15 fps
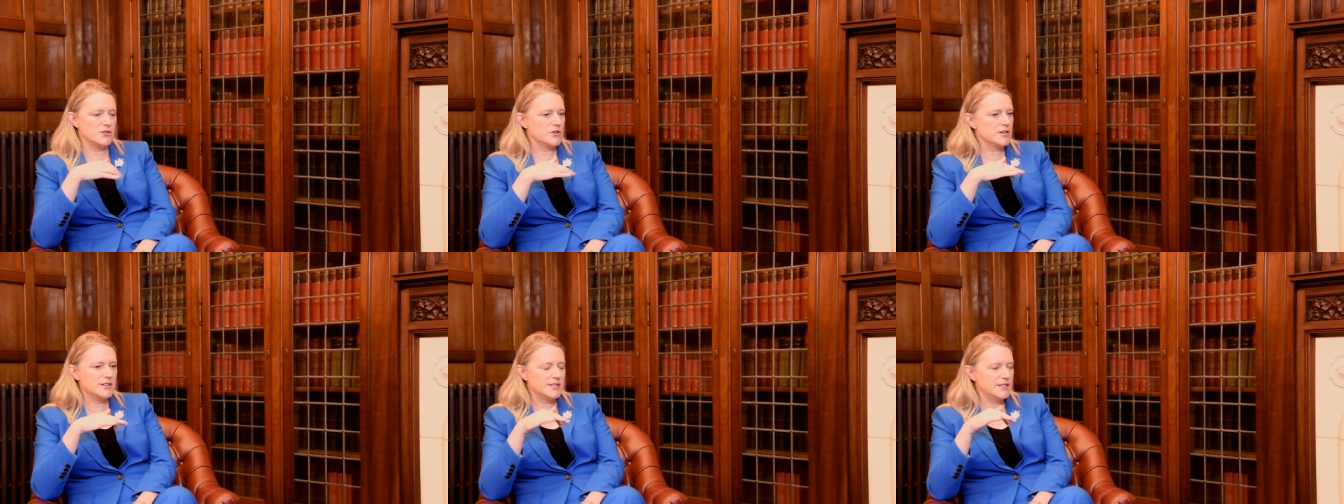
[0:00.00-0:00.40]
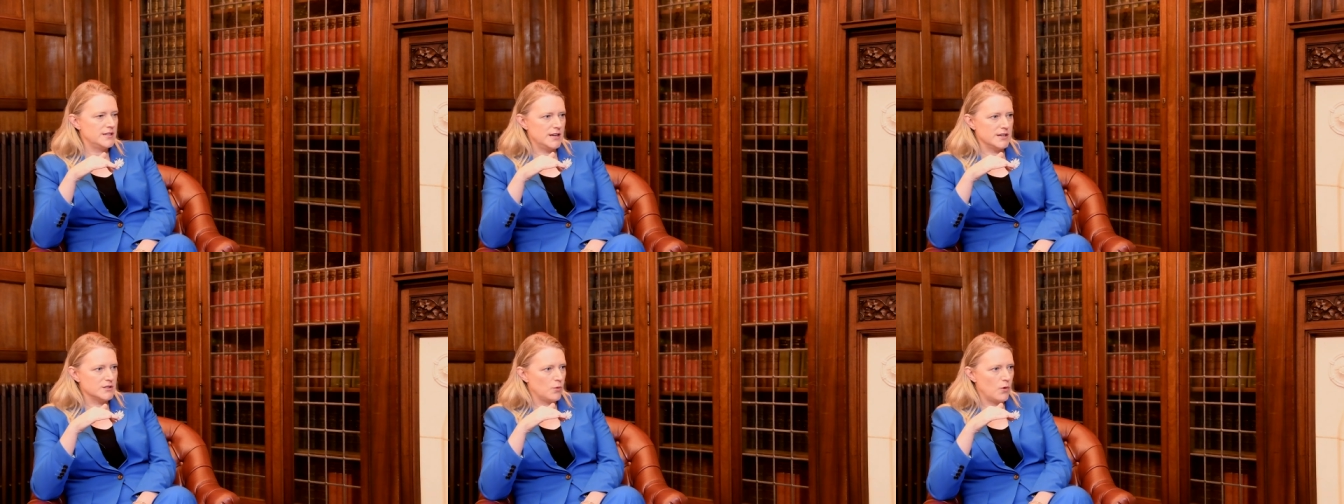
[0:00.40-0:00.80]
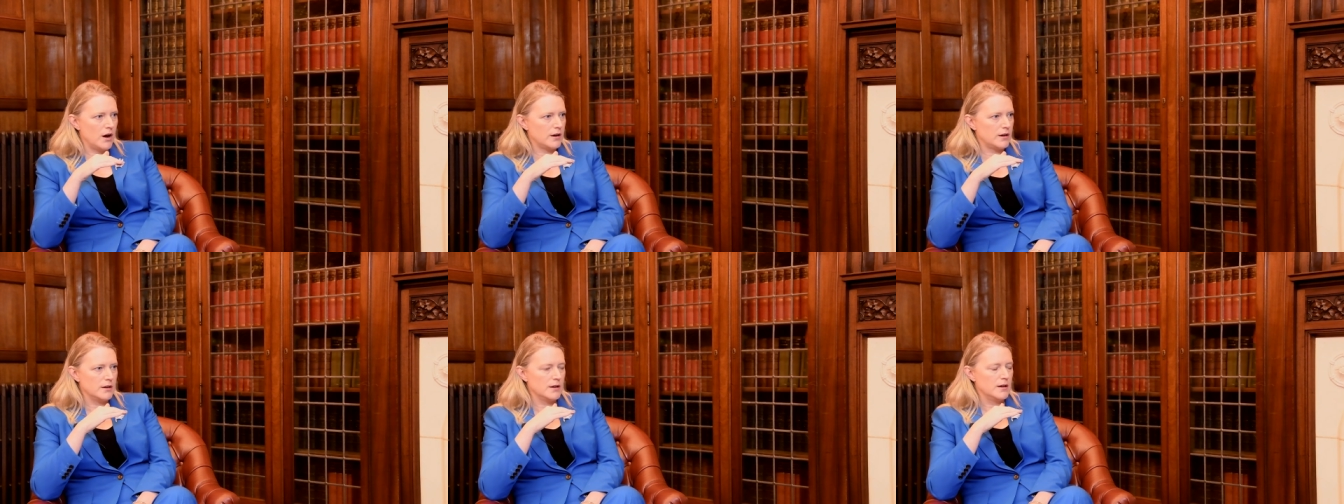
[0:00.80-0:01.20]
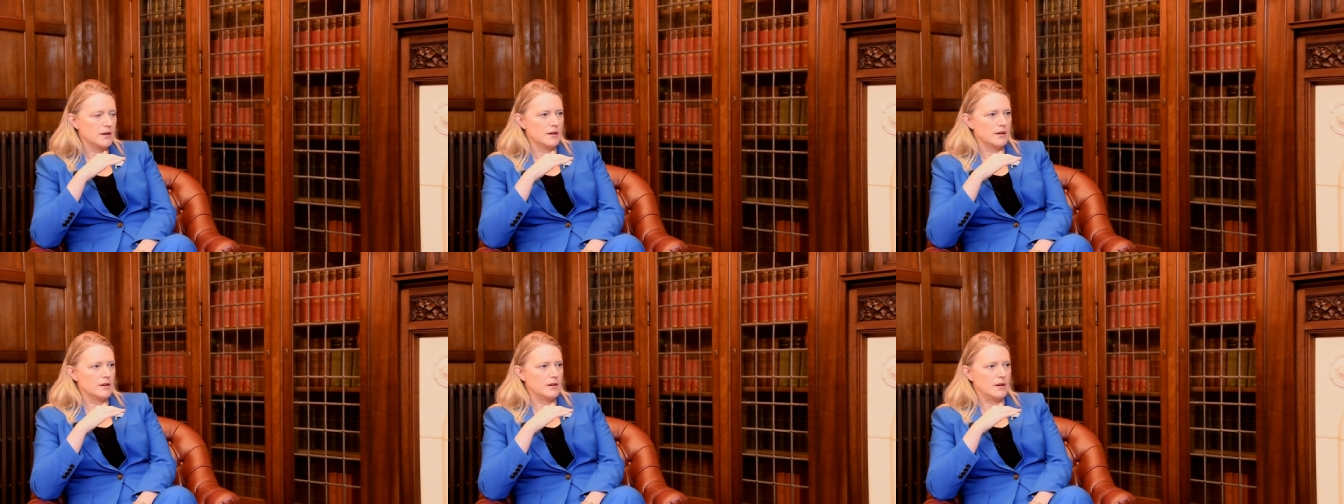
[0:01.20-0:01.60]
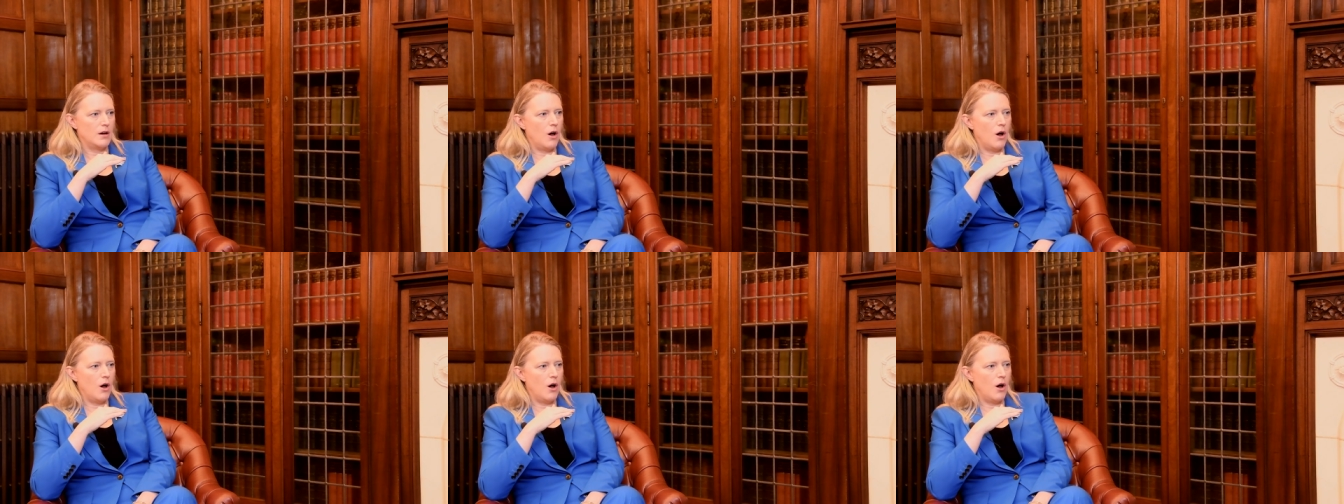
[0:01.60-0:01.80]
You're going to see us walk okay.